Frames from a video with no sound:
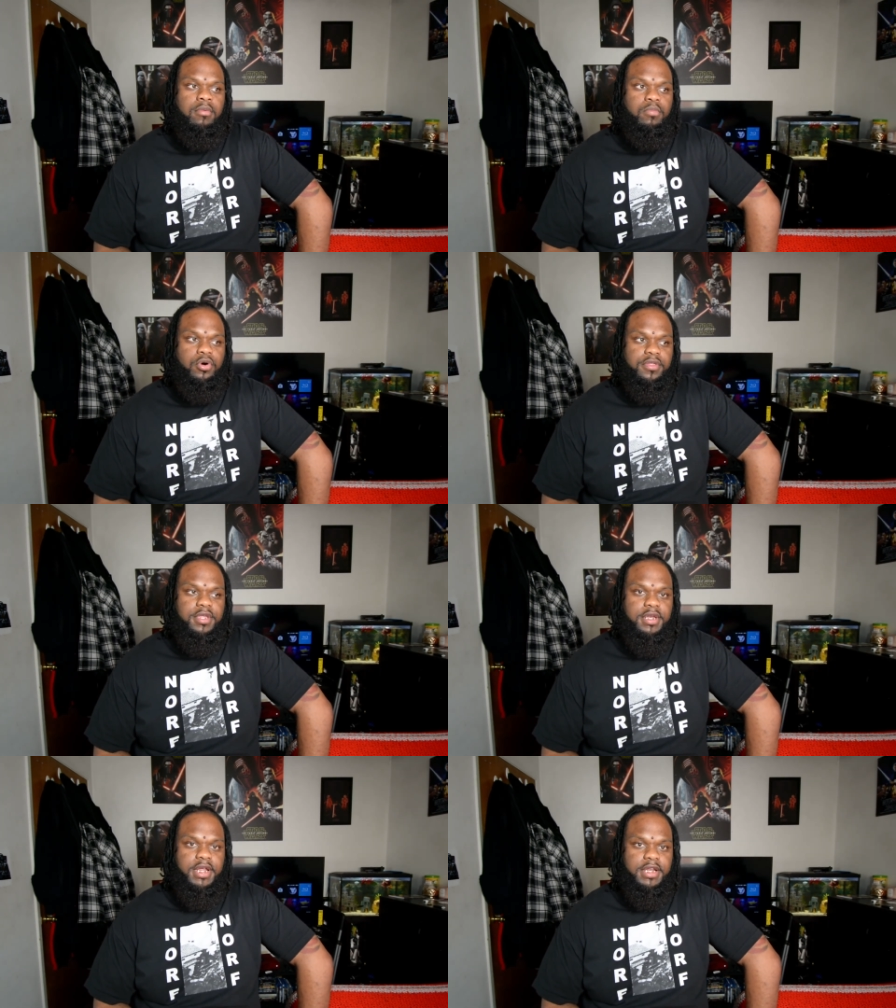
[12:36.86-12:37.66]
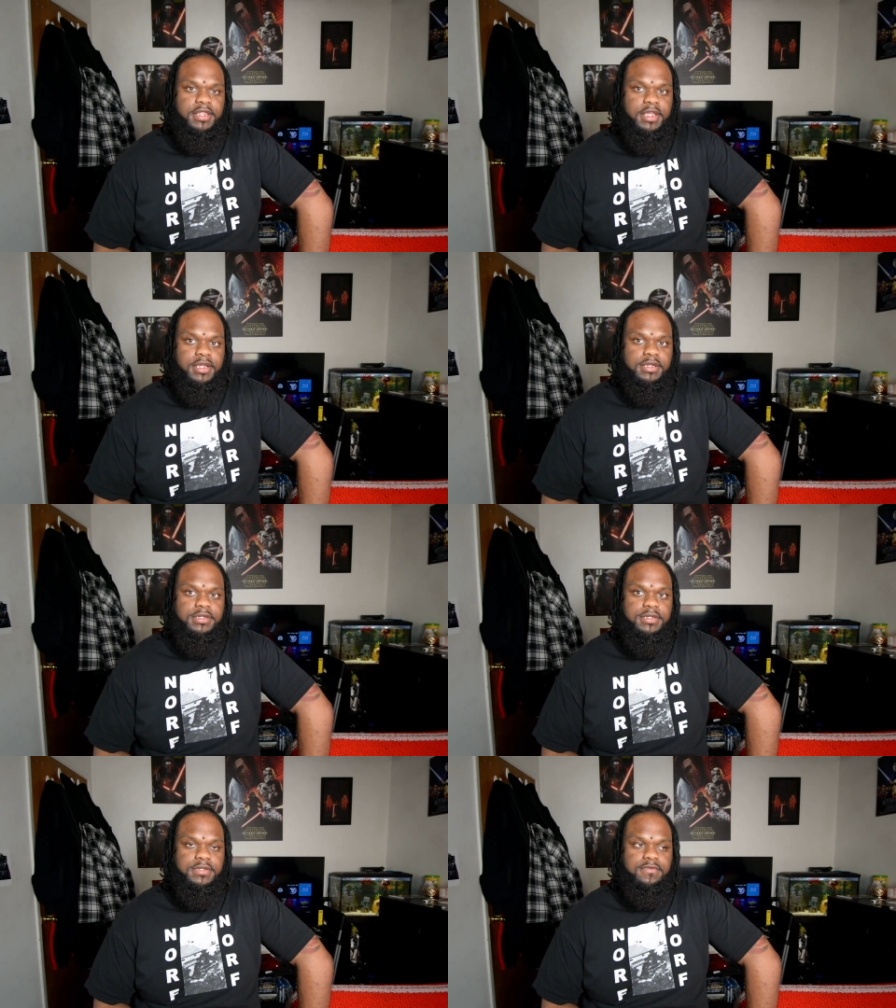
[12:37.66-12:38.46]
more than anything
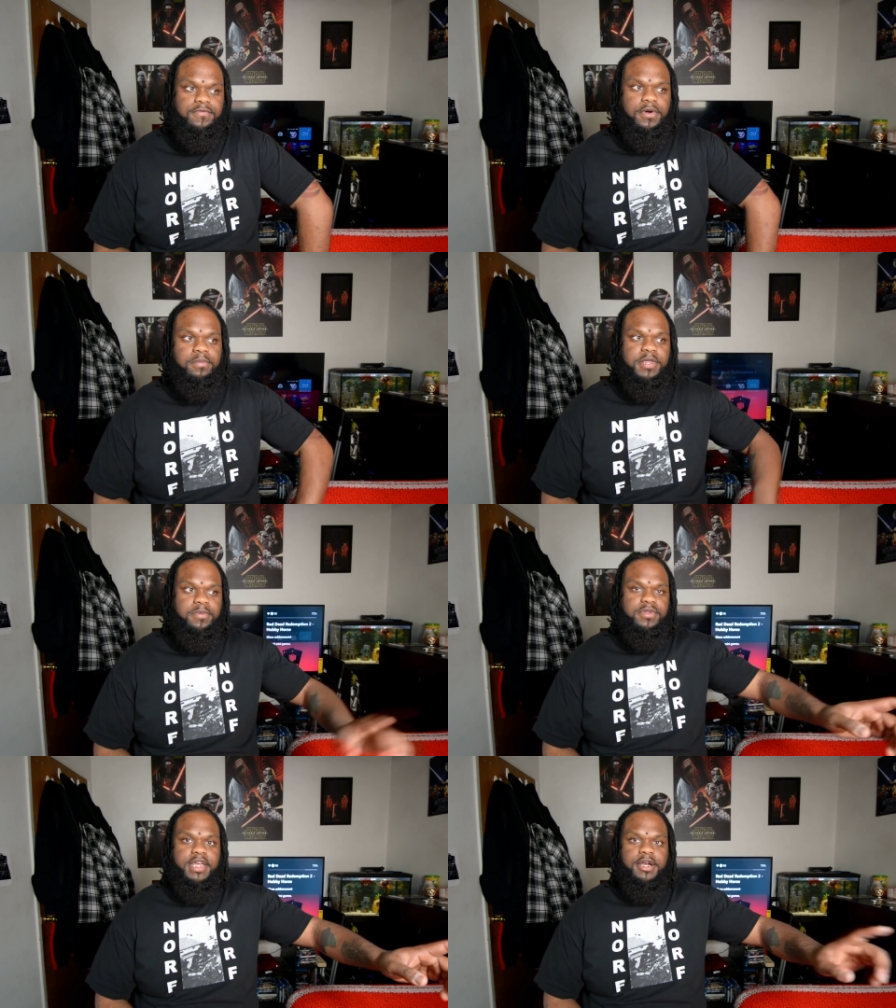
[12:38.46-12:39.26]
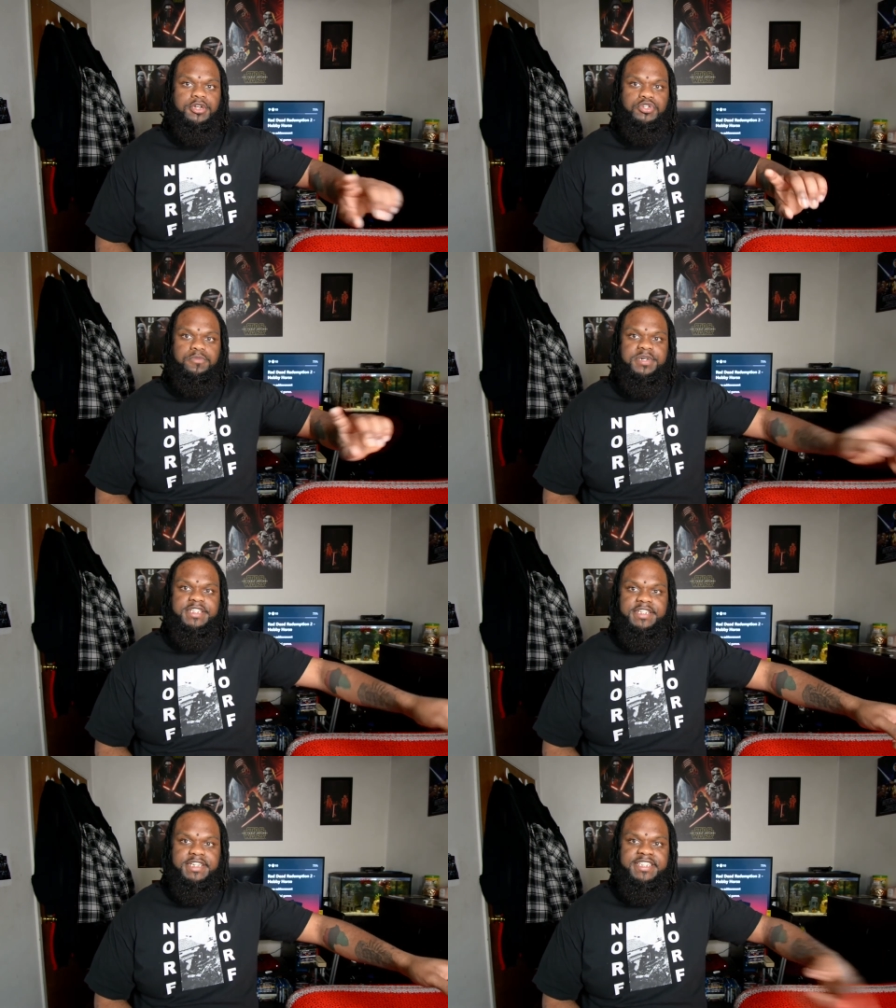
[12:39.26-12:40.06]
from people that are too
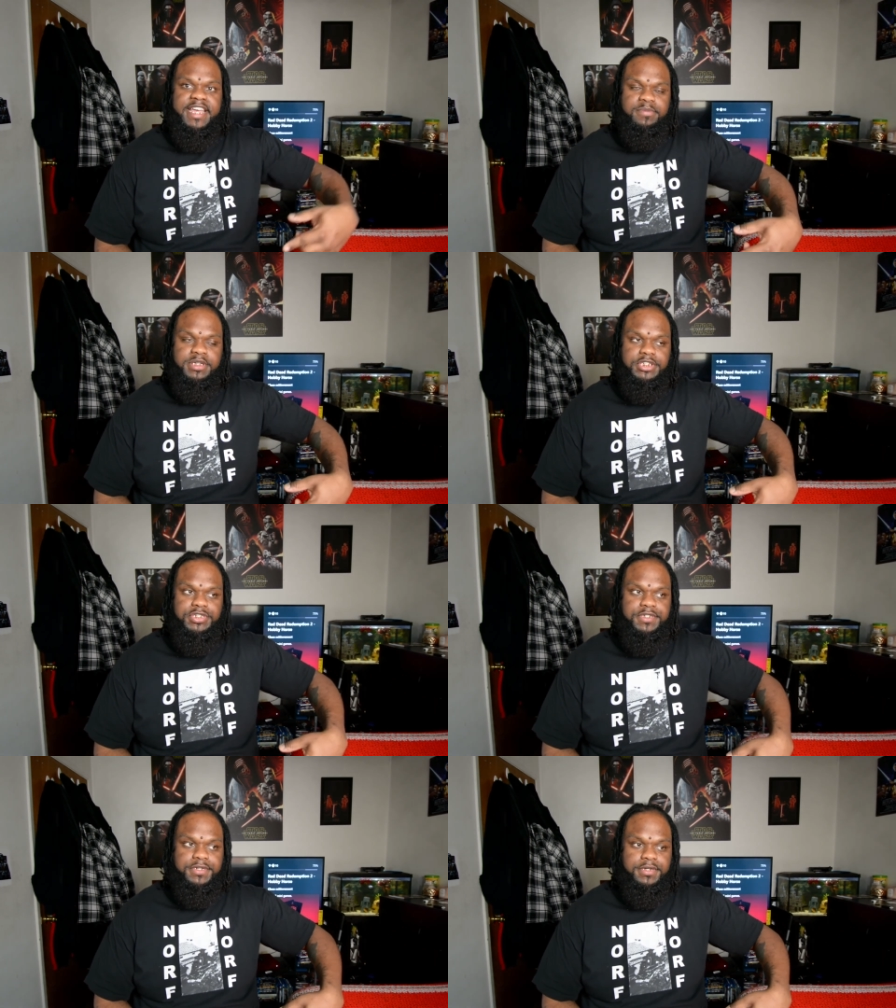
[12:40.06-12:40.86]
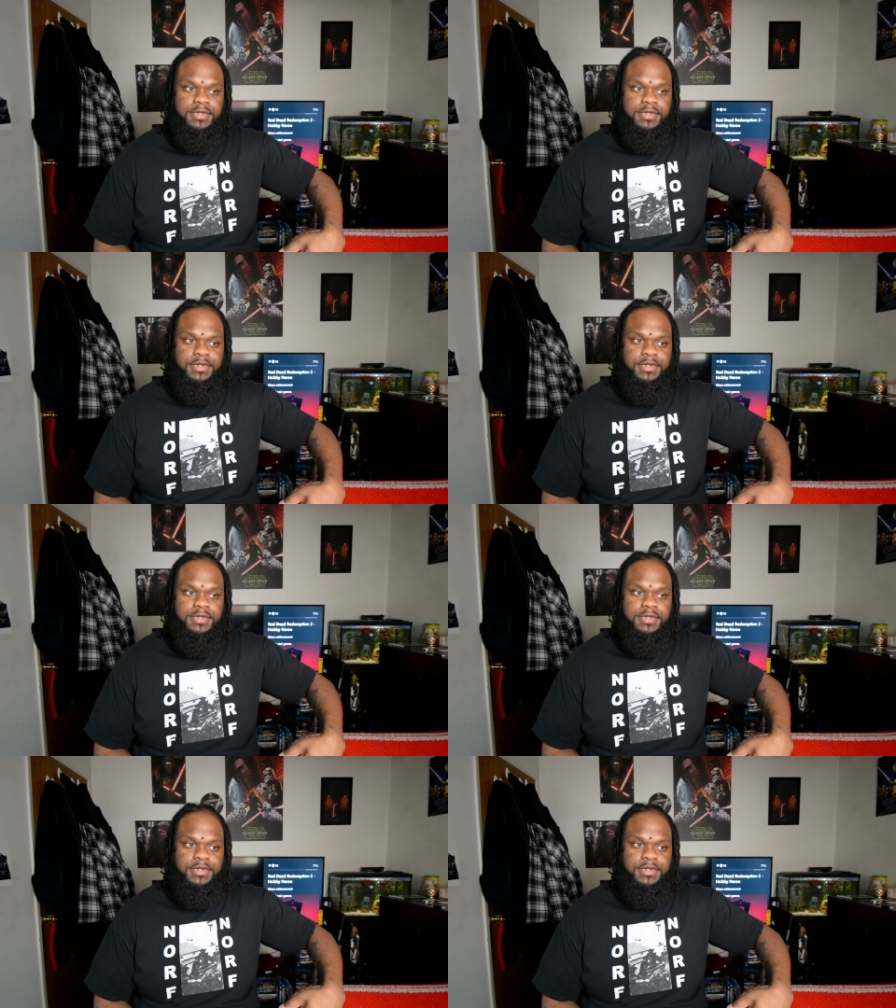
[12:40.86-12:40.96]
pussy to take pictures